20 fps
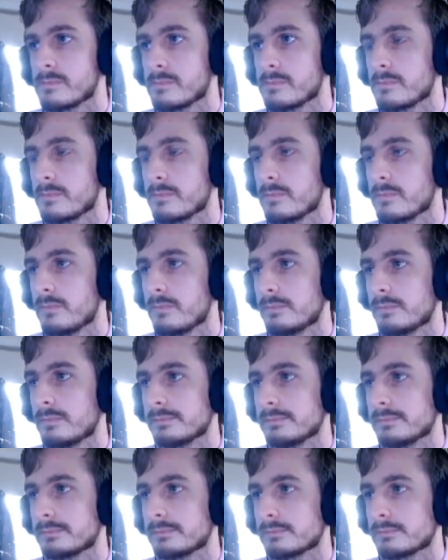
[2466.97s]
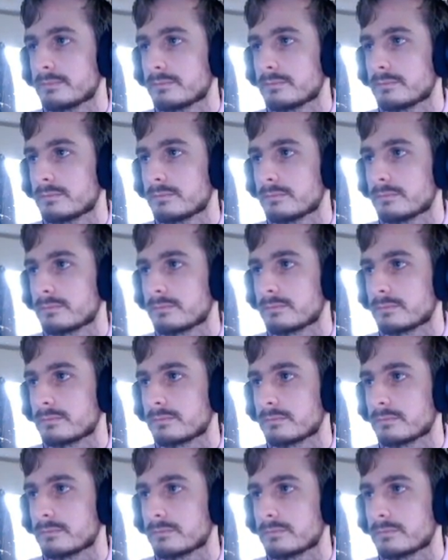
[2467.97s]

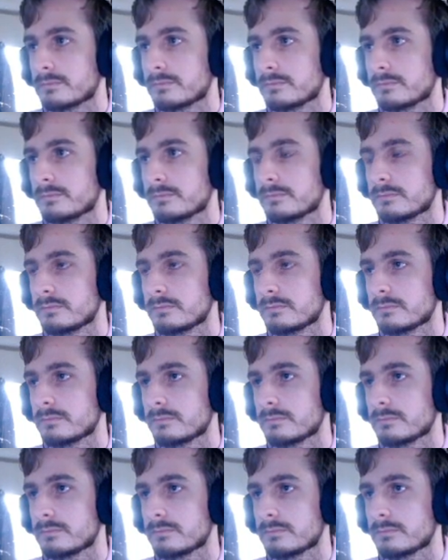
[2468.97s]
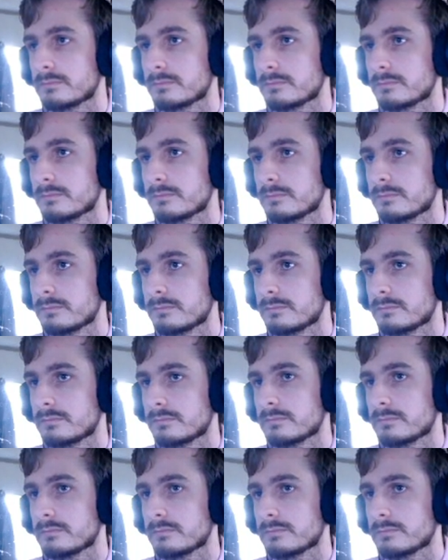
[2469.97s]

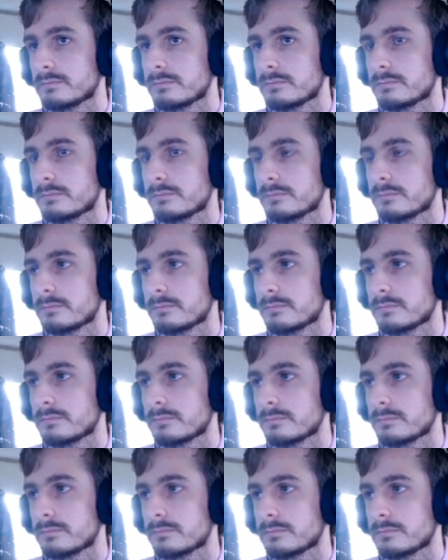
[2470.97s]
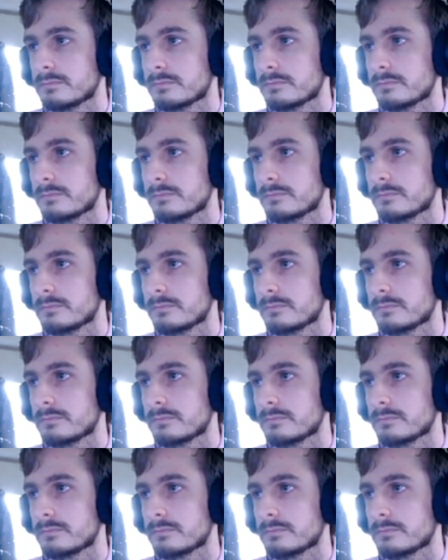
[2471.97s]
No words are spoken by the person on screen.